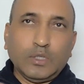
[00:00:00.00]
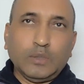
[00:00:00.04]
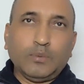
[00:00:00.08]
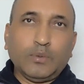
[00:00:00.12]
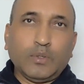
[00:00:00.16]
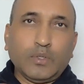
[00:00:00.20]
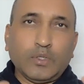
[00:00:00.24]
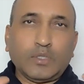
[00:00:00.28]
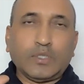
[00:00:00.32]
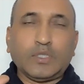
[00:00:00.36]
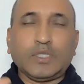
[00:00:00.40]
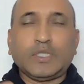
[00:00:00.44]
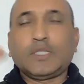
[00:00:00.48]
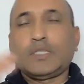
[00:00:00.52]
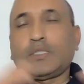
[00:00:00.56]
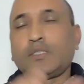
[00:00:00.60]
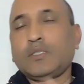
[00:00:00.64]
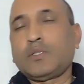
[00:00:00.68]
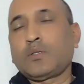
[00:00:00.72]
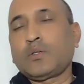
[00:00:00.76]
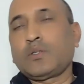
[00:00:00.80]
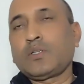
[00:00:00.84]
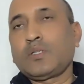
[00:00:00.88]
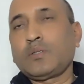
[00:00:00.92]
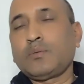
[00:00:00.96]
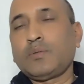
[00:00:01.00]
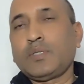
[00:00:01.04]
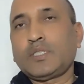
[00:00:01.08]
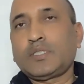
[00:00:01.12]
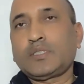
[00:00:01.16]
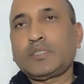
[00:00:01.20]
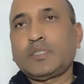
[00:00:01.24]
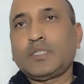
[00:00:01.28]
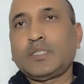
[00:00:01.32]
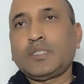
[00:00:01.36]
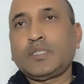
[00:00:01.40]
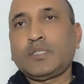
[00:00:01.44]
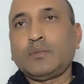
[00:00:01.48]
if a trader or
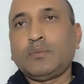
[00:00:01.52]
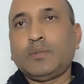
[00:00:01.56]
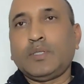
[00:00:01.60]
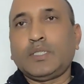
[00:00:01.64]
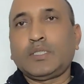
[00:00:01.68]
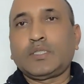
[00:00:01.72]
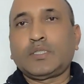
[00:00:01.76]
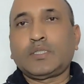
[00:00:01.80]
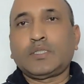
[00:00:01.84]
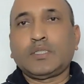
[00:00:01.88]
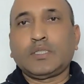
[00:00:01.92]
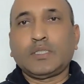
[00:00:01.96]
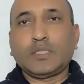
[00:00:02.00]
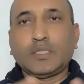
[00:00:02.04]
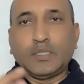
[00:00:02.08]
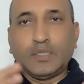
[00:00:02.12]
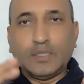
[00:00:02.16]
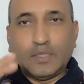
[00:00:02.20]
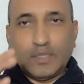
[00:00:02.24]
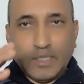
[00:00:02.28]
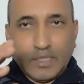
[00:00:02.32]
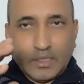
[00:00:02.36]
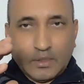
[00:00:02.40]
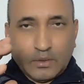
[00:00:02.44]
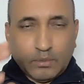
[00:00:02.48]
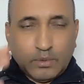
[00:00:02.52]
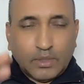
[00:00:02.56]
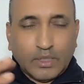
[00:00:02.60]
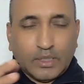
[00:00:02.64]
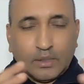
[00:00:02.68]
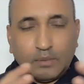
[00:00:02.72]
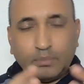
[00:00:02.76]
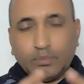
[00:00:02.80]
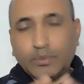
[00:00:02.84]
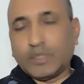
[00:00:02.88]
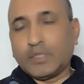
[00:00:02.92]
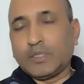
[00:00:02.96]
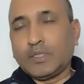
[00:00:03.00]
investor invest in that
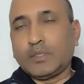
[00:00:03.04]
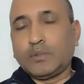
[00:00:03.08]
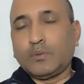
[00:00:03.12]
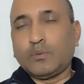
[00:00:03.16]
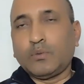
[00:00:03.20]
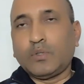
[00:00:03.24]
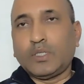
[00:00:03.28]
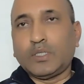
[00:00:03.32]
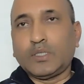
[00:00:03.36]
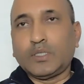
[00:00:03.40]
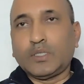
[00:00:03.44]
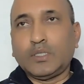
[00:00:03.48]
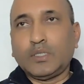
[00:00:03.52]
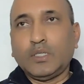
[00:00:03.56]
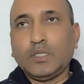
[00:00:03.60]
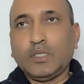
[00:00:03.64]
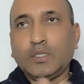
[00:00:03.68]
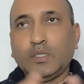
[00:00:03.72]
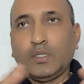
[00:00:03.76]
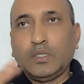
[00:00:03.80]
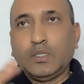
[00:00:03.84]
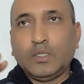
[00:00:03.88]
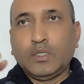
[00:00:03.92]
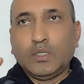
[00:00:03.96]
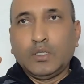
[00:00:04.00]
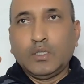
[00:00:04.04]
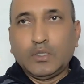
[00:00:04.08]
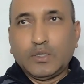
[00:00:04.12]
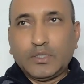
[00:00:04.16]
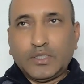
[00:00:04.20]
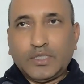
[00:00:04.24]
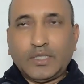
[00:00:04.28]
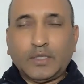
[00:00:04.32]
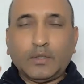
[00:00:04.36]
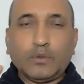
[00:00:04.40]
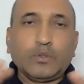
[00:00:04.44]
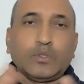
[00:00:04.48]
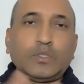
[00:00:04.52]
very particular
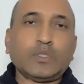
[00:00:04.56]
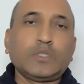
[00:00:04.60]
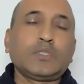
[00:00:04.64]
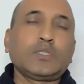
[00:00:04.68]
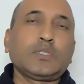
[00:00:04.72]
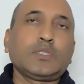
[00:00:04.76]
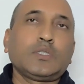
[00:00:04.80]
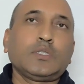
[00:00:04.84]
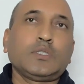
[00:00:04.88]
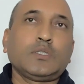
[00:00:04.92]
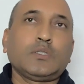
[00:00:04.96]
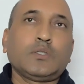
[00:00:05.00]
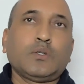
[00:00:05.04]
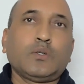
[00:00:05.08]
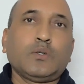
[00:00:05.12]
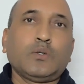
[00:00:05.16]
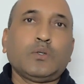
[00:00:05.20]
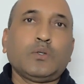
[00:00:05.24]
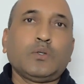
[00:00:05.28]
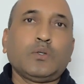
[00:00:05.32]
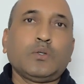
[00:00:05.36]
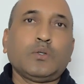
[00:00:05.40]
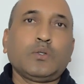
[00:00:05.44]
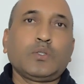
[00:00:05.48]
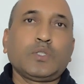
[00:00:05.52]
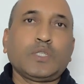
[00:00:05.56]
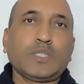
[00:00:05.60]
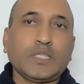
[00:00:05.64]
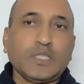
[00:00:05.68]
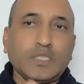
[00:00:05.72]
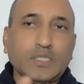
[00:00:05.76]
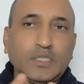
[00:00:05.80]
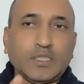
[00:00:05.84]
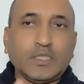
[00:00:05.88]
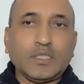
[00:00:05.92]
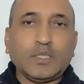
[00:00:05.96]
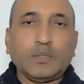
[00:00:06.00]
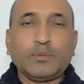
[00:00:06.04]
security or
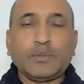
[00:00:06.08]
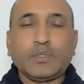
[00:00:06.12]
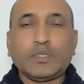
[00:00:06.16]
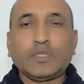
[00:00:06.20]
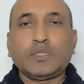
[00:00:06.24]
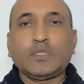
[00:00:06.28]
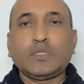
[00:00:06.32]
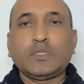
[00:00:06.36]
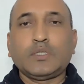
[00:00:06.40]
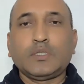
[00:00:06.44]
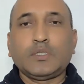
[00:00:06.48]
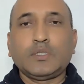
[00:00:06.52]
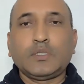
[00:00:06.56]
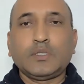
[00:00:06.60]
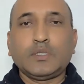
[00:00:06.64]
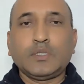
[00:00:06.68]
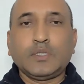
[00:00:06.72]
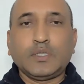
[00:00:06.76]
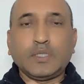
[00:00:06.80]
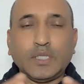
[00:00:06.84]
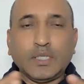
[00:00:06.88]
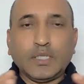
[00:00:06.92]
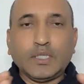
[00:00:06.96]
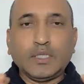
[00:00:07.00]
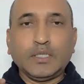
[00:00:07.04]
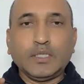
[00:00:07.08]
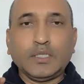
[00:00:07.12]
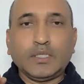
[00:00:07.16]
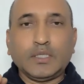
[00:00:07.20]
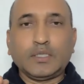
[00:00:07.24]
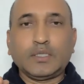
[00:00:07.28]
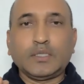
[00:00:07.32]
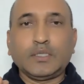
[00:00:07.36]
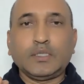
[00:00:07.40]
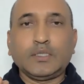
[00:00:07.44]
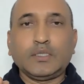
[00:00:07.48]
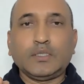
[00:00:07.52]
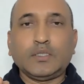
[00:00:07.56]
scripts, then
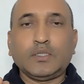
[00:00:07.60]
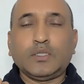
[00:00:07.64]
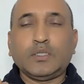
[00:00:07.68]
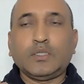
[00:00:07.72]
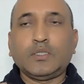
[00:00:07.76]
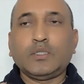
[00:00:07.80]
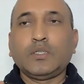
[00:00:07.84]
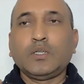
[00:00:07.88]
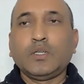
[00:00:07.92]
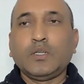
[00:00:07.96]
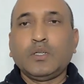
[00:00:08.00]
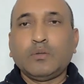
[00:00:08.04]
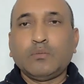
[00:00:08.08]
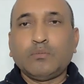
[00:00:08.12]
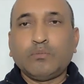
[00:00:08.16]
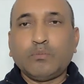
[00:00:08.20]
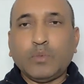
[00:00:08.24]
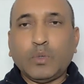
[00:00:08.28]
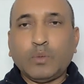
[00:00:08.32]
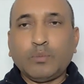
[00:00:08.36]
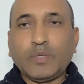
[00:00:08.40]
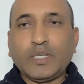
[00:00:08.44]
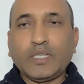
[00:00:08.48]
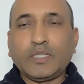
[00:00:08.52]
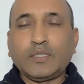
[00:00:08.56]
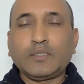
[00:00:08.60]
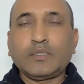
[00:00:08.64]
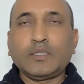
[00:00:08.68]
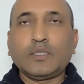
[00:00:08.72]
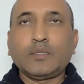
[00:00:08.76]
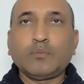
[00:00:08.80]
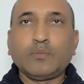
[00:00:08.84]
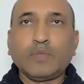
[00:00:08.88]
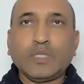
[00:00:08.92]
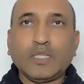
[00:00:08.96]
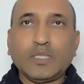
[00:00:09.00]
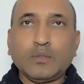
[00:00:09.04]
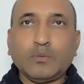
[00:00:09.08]
it is a
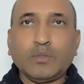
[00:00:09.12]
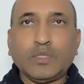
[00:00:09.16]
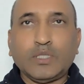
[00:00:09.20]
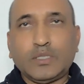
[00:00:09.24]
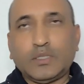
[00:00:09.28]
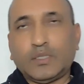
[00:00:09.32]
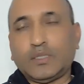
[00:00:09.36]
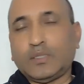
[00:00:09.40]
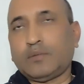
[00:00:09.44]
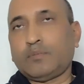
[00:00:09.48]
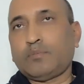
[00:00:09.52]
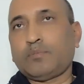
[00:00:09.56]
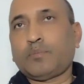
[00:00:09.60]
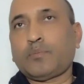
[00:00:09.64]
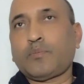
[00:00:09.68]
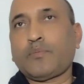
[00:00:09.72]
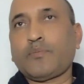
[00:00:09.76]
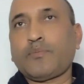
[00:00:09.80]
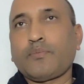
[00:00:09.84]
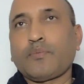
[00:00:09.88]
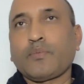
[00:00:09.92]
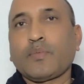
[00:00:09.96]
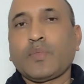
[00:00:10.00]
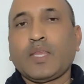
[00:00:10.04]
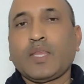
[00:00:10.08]
momentum investing.